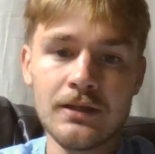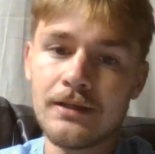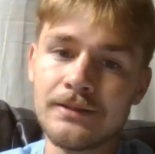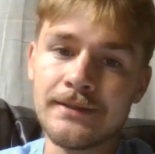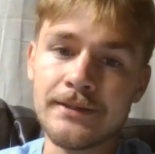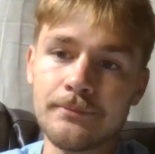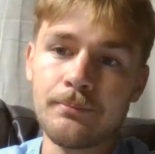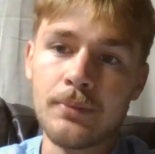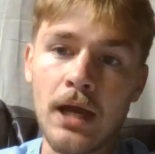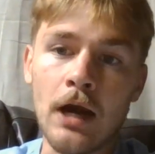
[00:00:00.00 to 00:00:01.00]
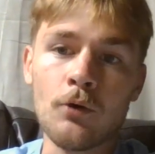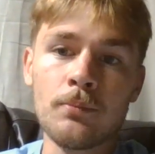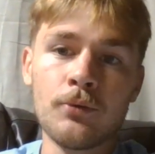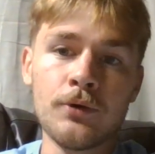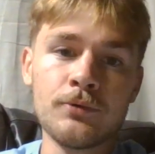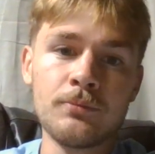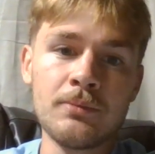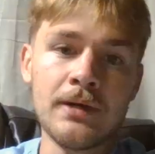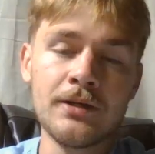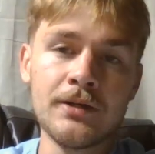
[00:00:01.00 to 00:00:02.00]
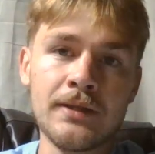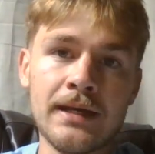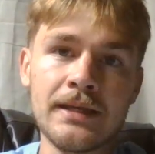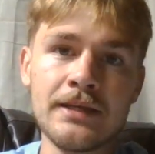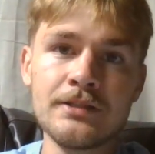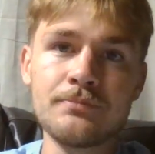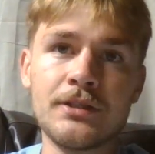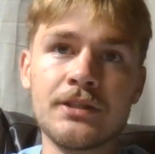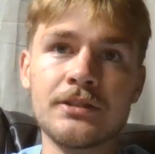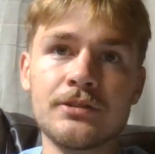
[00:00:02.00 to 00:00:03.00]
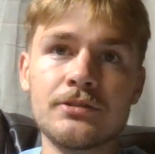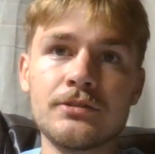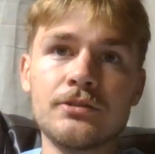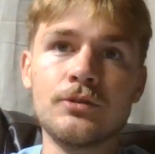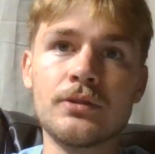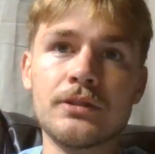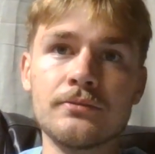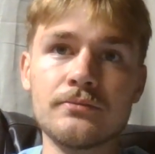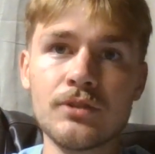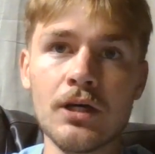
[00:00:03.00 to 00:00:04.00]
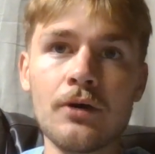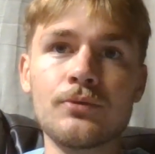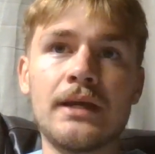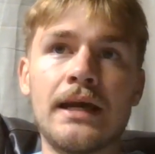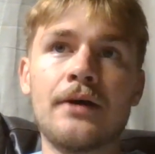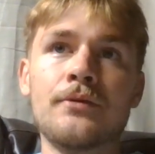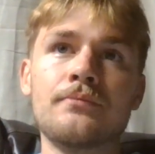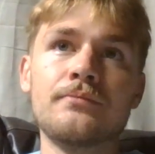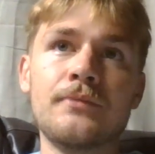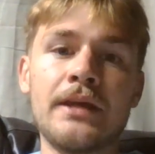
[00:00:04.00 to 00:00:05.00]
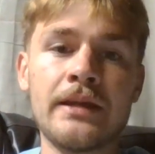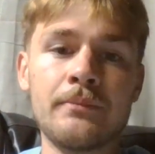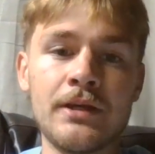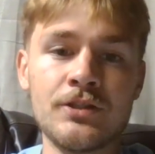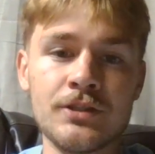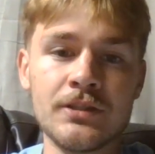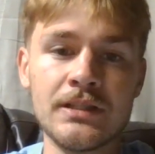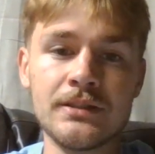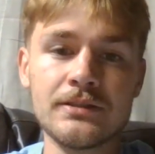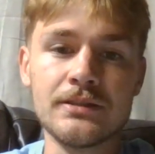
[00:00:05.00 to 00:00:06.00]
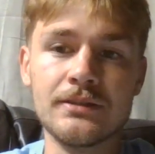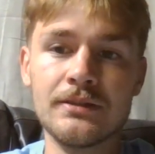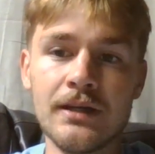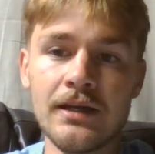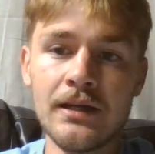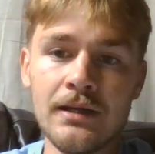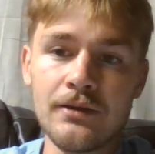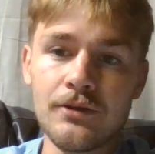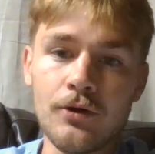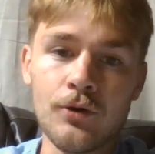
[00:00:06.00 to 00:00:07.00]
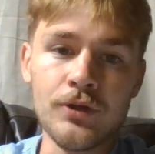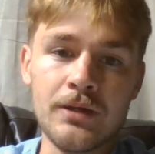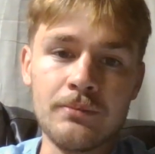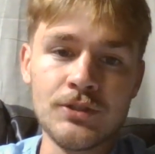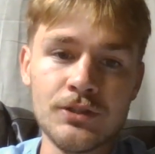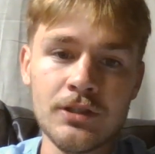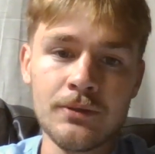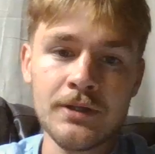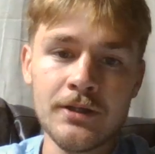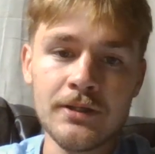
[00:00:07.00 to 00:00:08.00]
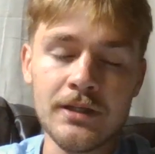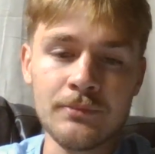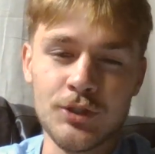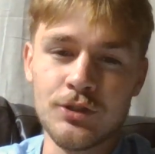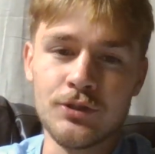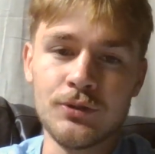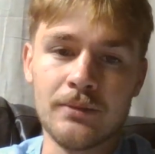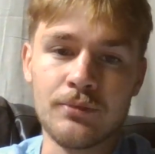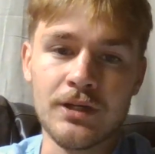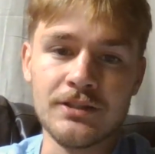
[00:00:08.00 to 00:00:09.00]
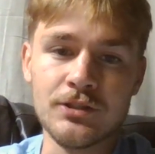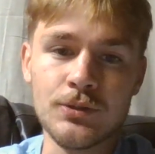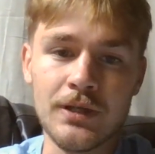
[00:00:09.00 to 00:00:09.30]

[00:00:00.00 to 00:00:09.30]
I think PowerPoint would be better in that case because you can tone down the animations and all the images going on. I'm sure you can do that in Prezi too.